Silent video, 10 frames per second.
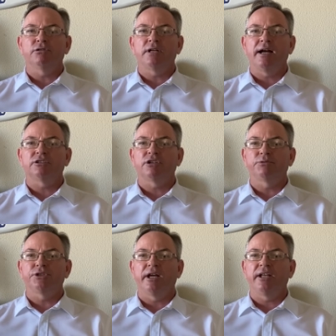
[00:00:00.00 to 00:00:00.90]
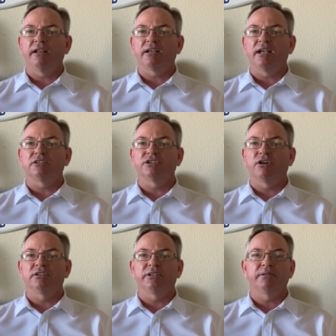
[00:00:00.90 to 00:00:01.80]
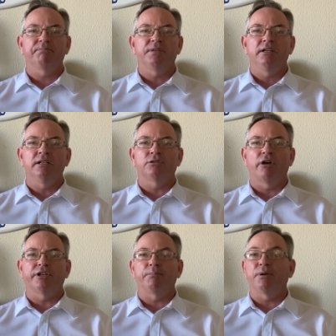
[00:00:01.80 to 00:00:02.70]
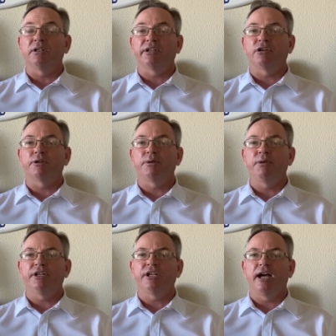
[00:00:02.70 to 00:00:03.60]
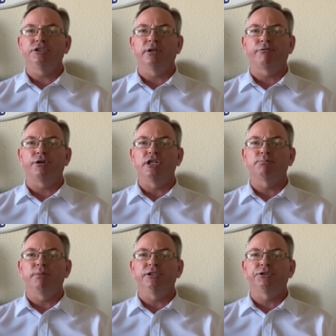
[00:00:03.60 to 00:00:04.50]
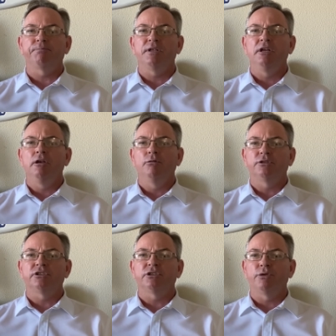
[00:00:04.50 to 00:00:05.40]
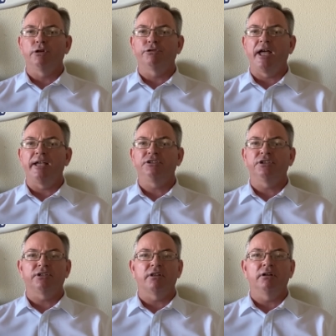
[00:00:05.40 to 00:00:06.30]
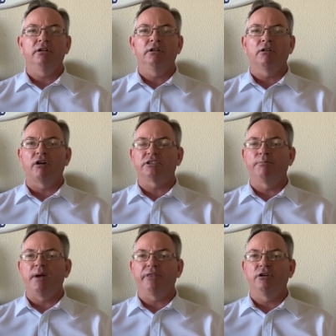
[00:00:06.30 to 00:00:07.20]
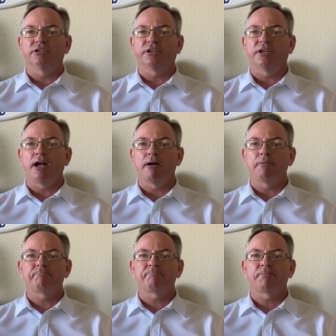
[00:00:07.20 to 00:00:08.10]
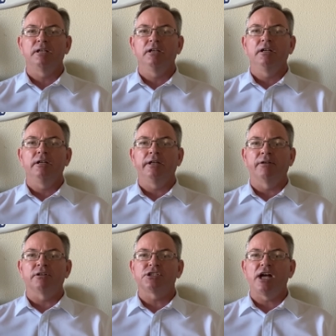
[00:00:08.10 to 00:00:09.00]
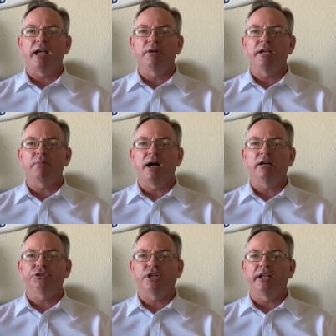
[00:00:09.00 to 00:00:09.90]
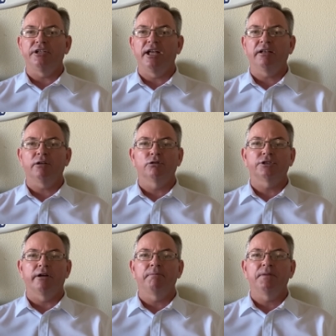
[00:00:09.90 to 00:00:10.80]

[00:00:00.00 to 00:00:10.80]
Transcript: can't stop Shane Dowling exercising his right to political communication and free speech, which is a real danger to the likes of Bathurst and Co. Now, in the same email, Shane Dowling also